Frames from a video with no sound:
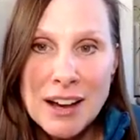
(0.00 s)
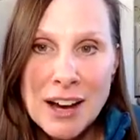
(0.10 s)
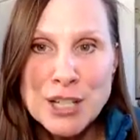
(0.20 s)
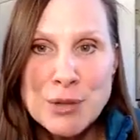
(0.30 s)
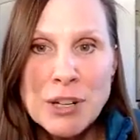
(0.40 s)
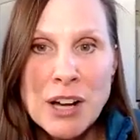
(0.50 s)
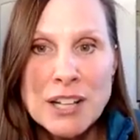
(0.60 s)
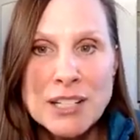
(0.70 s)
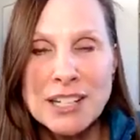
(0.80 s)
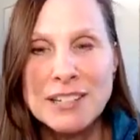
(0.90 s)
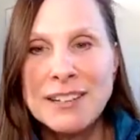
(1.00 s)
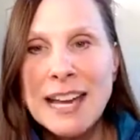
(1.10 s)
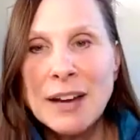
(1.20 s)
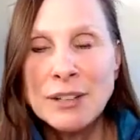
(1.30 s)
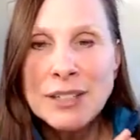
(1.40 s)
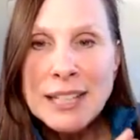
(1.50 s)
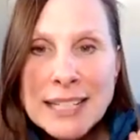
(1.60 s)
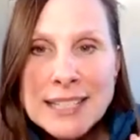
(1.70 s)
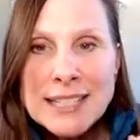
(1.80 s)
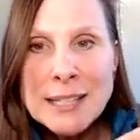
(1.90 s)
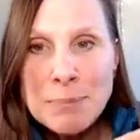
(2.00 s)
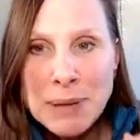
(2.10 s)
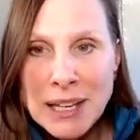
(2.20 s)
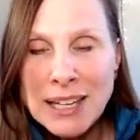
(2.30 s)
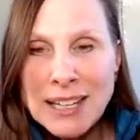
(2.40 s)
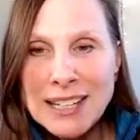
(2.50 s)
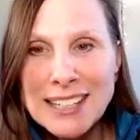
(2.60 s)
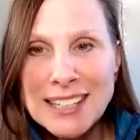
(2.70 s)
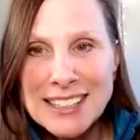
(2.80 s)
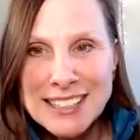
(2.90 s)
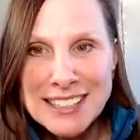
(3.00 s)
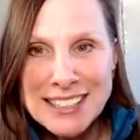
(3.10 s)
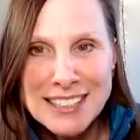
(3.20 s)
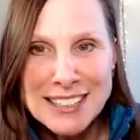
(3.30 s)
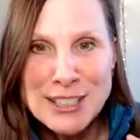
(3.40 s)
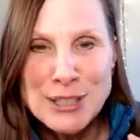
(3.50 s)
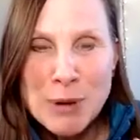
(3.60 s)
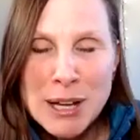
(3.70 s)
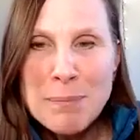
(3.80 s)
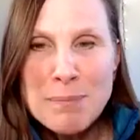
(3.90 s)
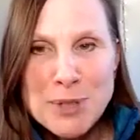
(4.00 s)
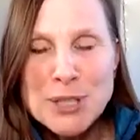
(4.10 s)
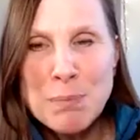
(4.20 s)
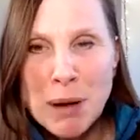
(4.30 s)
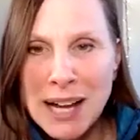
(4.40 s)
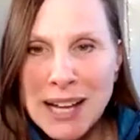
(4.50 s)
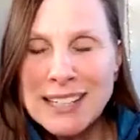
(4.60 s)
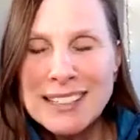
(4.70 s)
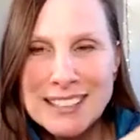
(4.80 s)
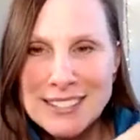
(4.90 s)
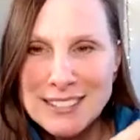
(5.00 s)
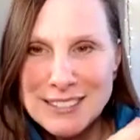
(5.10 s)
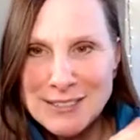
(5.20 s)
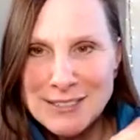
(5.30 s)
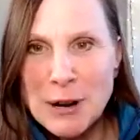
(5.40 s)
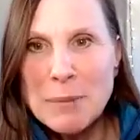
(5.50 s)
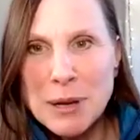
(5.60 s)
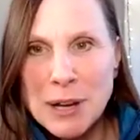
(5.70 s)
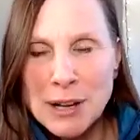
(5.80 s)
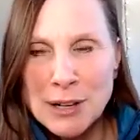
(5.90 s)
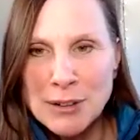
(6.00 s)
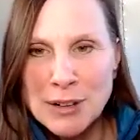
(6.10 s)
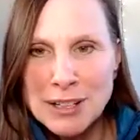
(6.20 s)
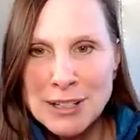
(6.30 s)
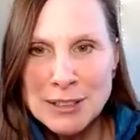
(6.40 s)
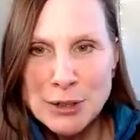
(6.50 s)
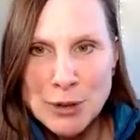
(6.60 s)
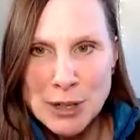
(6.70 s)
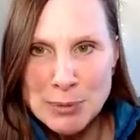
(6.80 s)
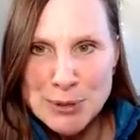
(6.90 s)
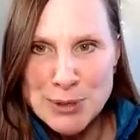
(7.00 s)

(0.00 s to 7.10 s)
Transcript: ashwagandha, now it needs to be, you want to just buy it from a credible